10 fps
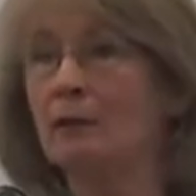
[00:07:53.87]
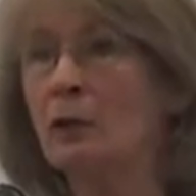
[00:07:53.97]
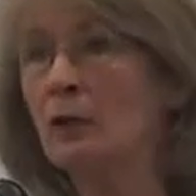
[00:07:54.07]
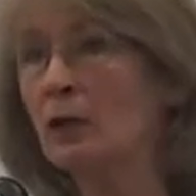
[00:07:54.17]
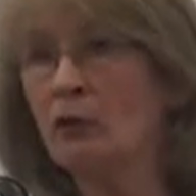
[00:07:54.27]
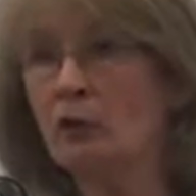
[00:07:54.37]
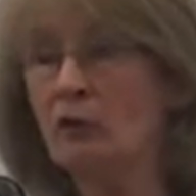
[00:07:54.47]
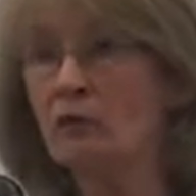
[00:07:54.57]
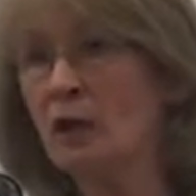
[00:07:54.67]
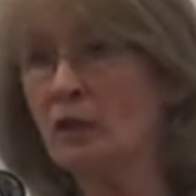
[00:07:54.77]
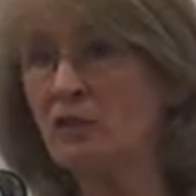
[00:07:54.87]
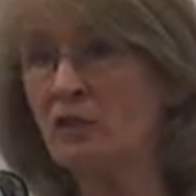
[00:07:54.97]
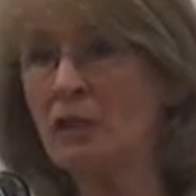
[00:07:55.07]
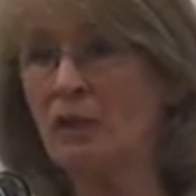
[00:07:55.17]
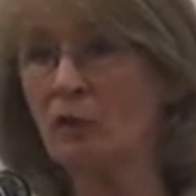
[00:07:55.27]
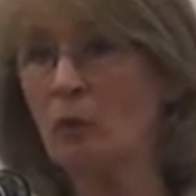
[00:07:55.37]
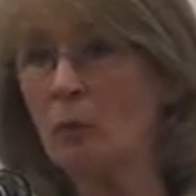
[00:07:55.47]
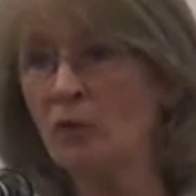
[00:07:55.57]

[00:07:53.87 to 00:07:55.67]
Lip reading: you know, sort of 90 years on,